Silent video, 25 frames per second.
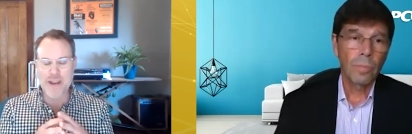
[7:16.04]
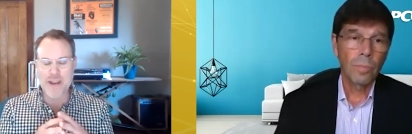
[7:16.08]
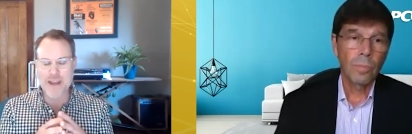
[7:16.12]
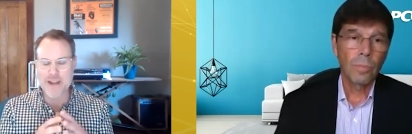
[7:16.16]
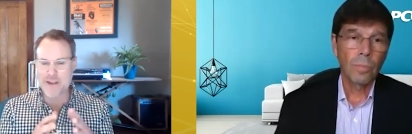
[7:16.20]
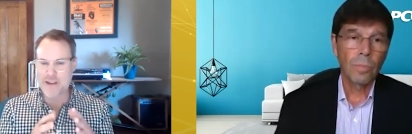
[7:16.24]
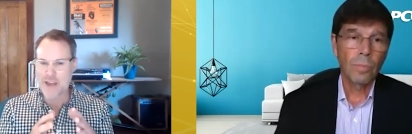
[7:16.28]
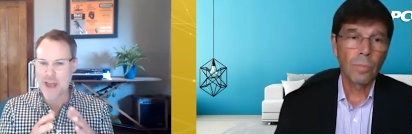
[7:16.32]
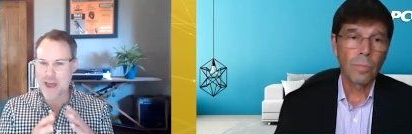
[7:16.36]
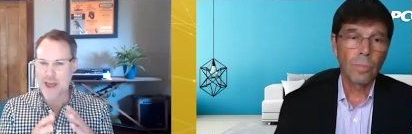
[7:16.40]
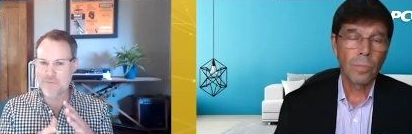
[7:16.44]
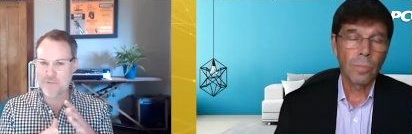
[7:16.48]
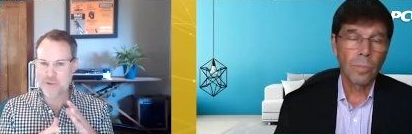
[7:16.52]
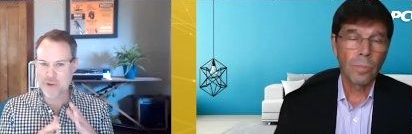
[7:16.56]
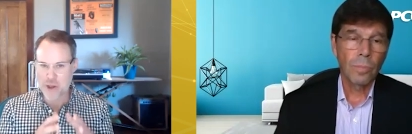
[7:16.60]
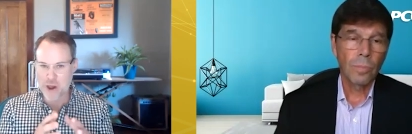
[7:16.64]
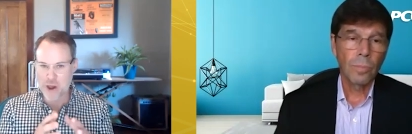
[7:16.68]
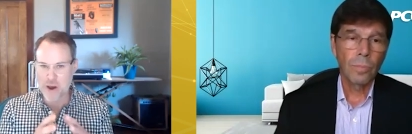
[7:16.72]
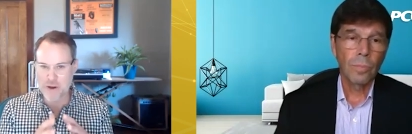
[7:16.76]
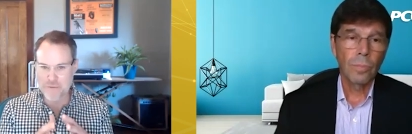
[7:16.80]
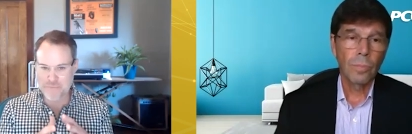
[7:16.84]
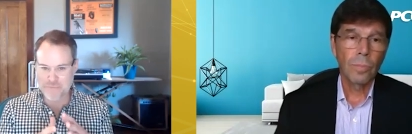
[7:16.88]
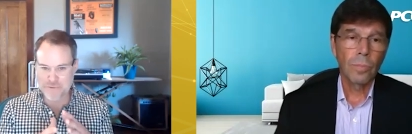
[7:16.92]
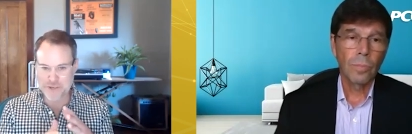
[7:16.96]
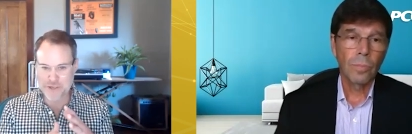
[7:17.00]
Speaker 1: it kind of
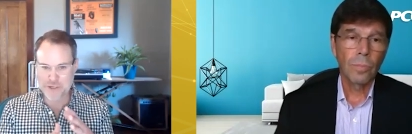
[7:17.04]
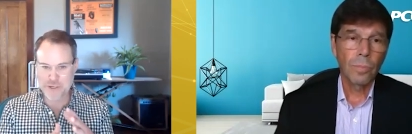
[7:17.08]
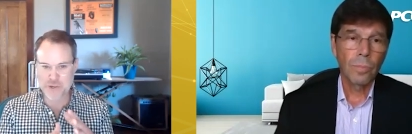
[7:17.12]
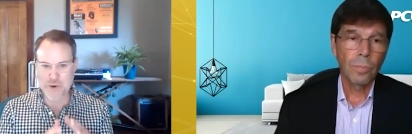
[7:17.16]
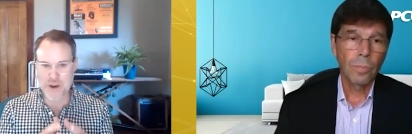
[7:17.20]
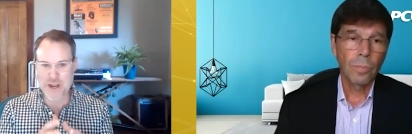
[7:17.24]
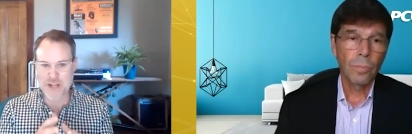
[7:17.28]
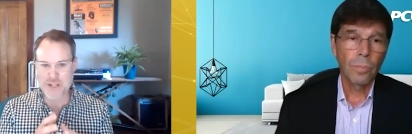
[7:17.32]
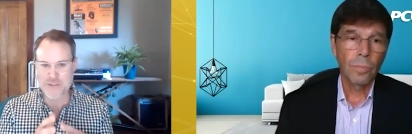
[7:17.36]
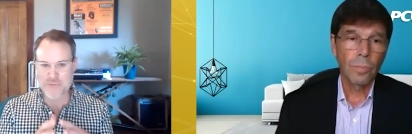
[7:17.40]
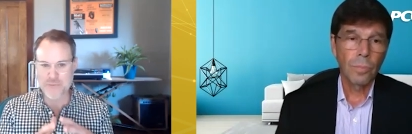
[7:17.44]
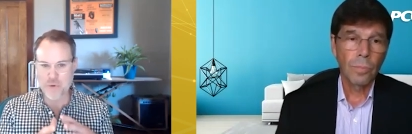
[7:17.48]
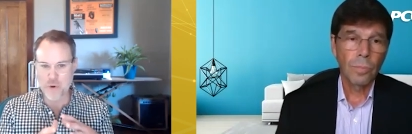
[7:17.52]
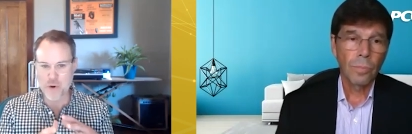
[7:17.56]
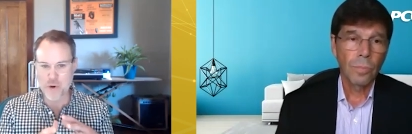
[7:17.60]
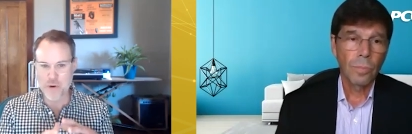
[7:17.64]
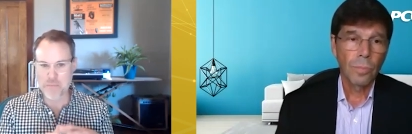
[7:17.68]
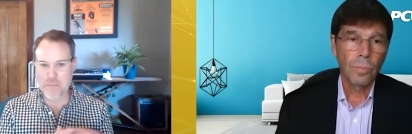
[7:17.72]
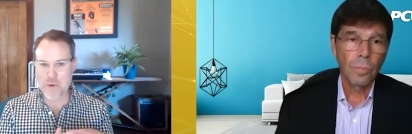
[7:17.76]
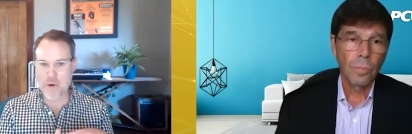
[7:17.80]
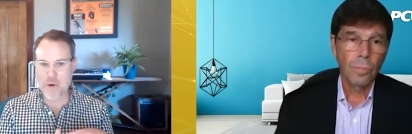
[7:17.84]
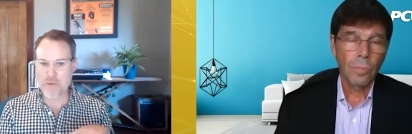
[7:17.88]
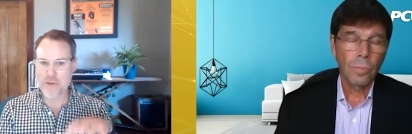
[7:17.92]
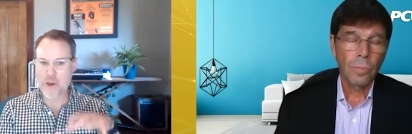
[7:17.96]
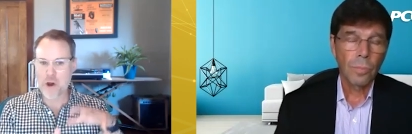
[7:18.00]
tough to transform
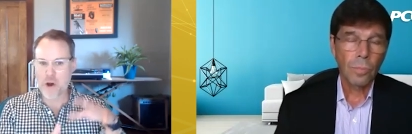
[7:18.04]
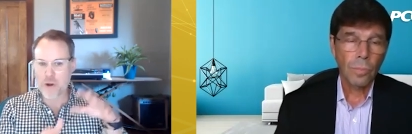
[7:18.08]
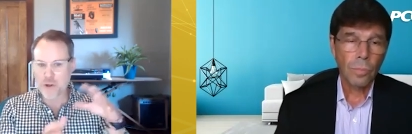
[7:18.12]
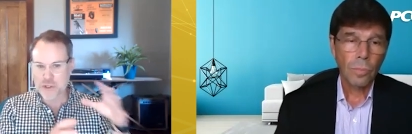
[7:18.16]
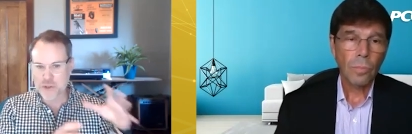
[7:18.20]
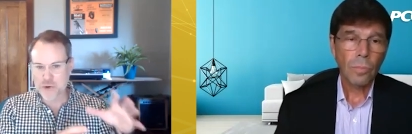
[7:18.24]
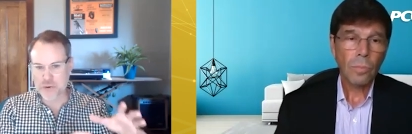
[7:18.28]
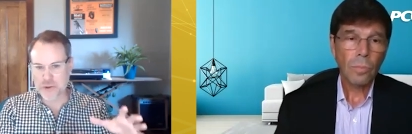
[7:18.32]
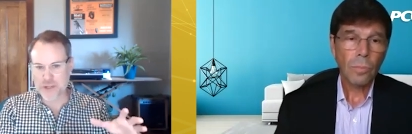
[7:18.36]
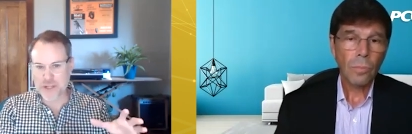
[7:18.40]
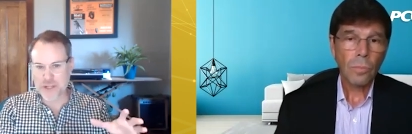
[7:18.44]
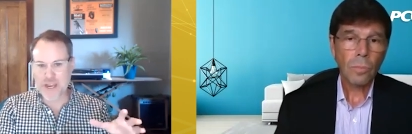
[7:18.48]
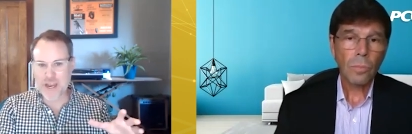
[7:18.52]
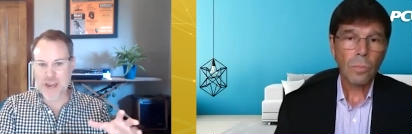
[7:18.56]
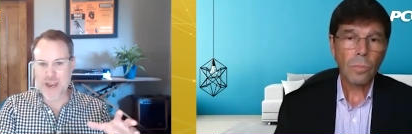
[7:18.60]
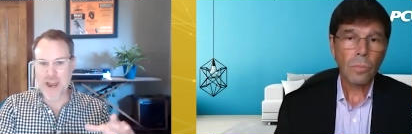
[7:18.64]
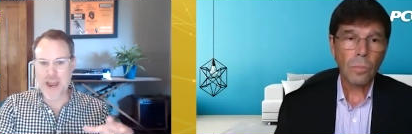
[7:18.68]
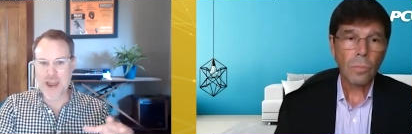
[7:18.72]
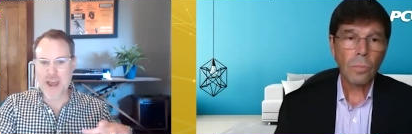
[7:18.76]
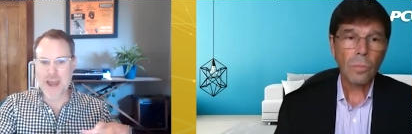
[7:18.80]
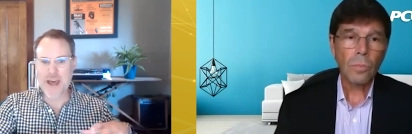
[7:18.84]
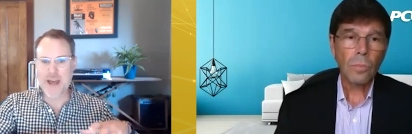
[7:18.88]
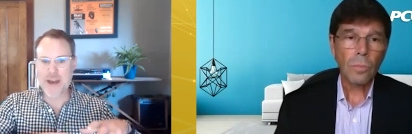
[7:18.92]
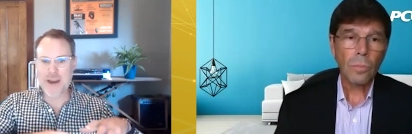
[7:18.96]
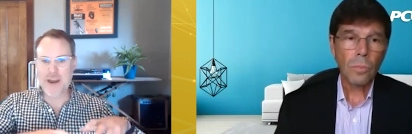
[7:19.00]
both culturally
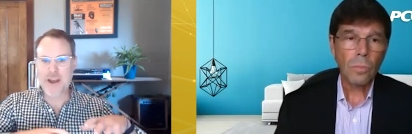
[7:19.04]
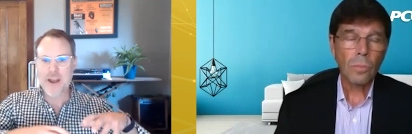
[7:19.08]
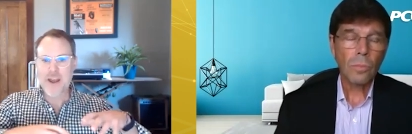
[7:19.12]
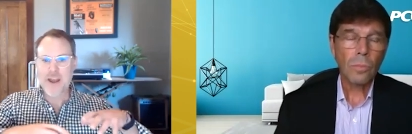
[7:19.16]
and